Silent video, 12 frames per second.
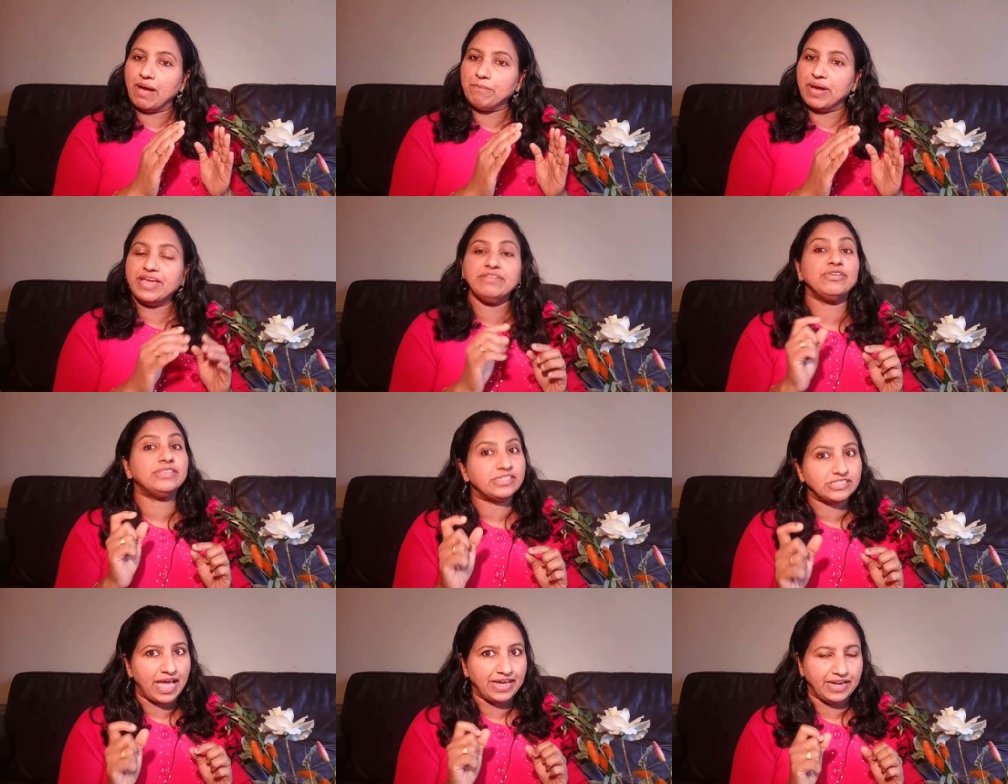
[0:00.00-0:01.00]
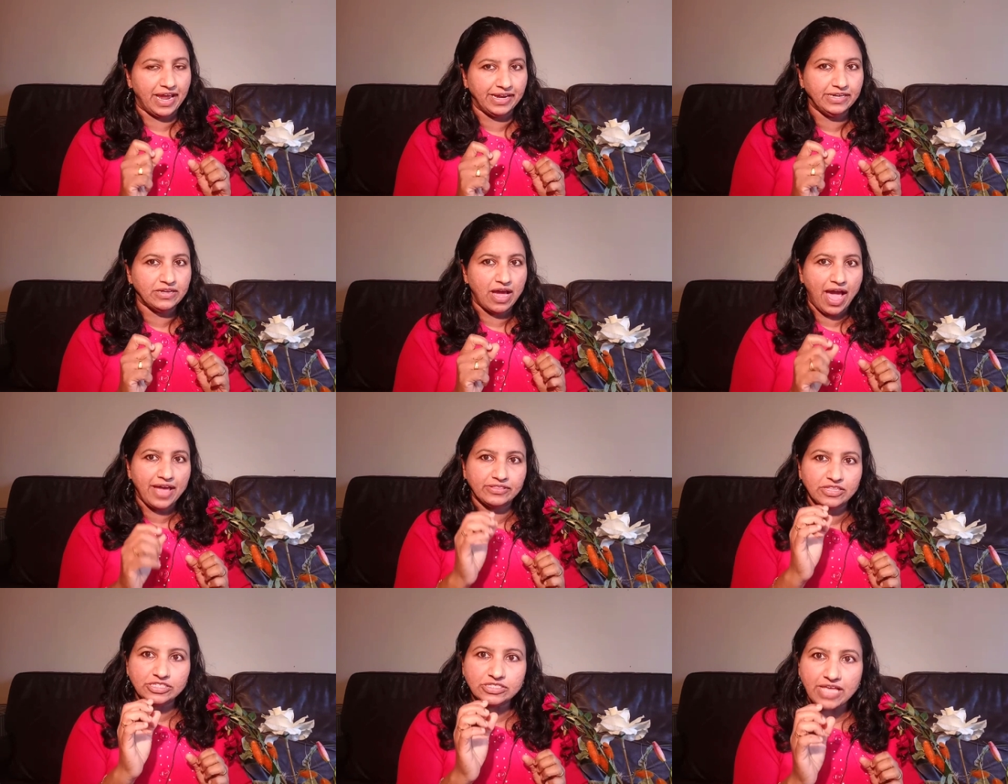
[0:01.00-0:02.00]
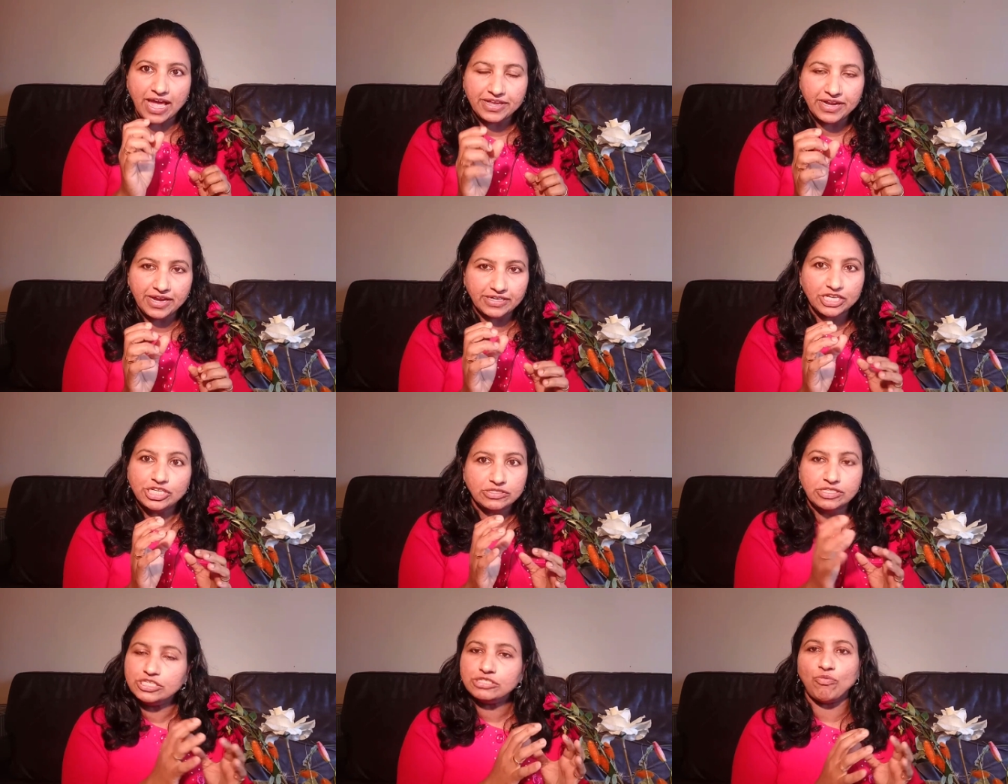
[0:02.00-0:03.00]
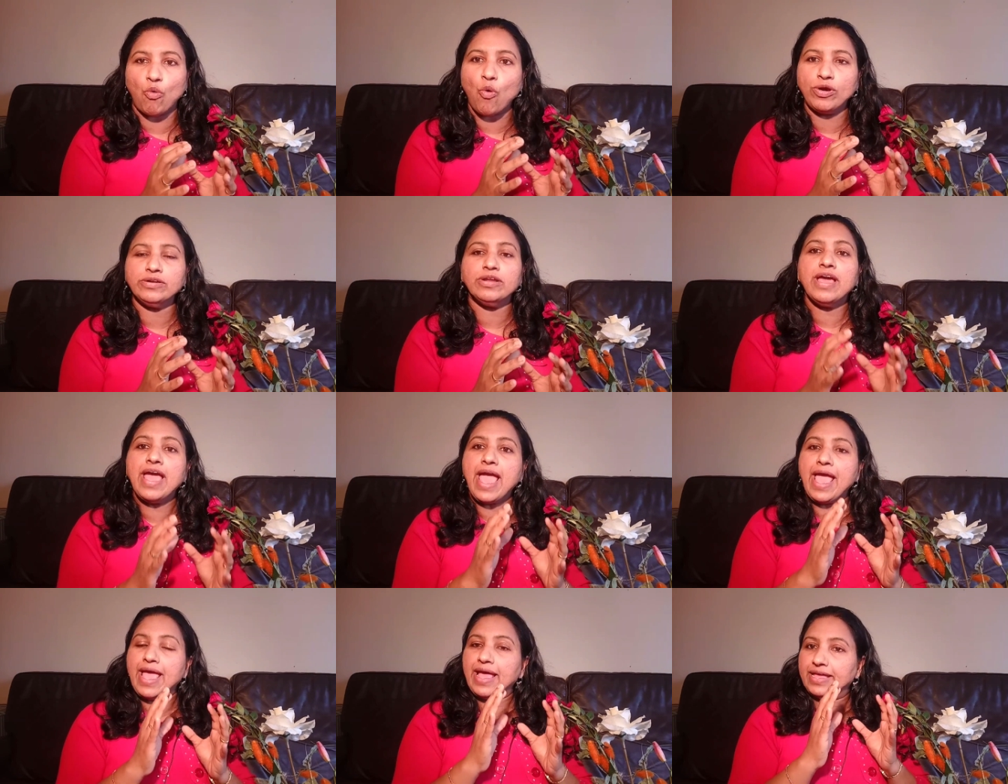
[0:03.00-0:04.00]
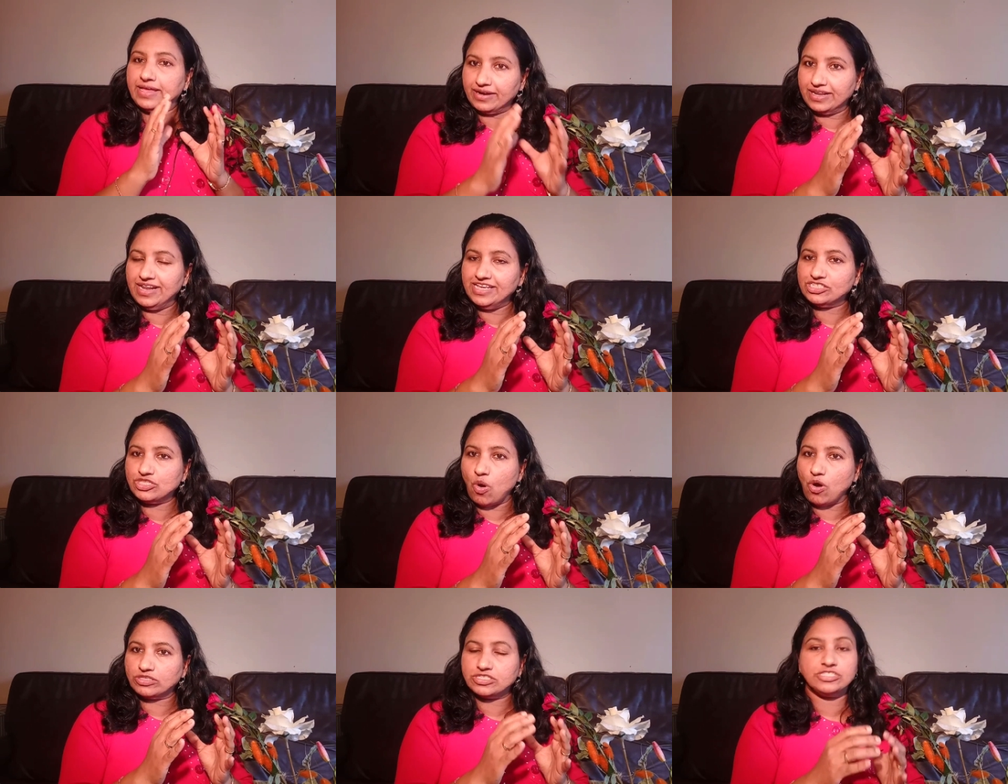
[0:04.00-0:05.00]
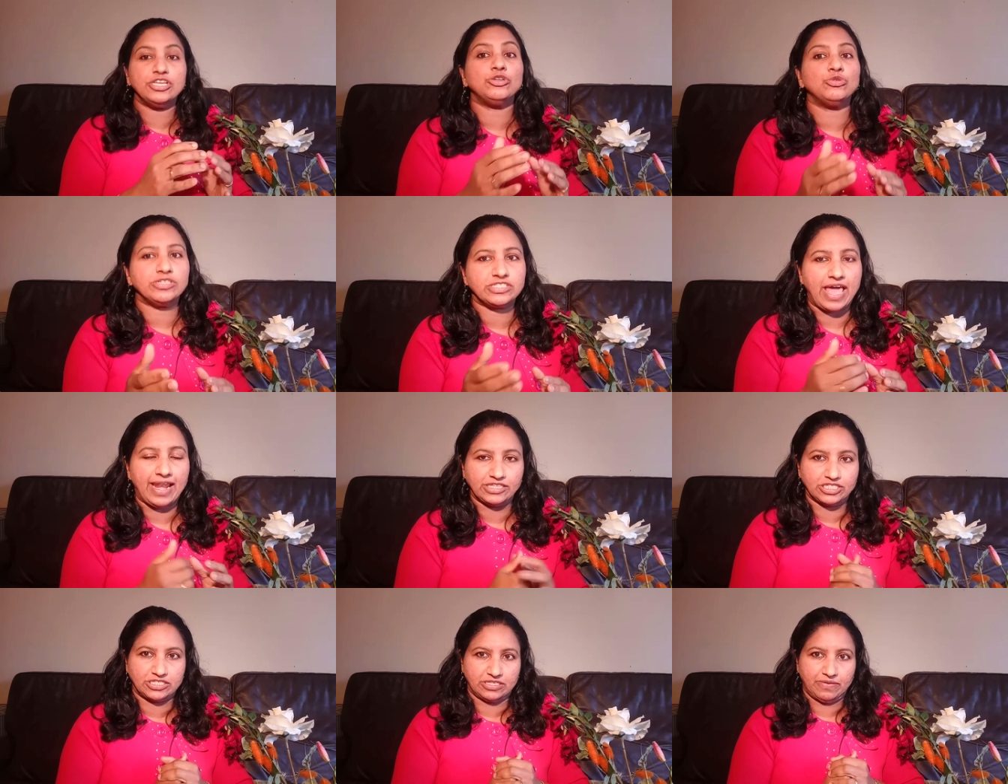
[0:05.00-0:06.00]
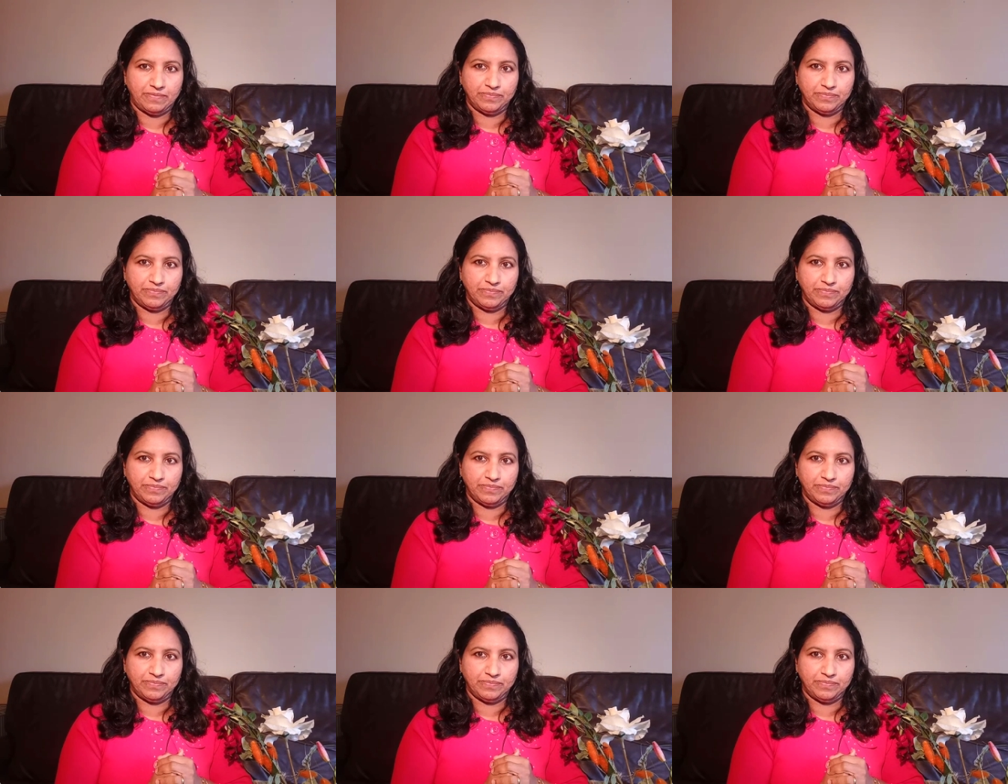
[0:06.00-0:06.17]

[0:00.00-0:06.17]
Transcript: combine with the cyanide, and this cyanide, this won't release the oxygen to the cells.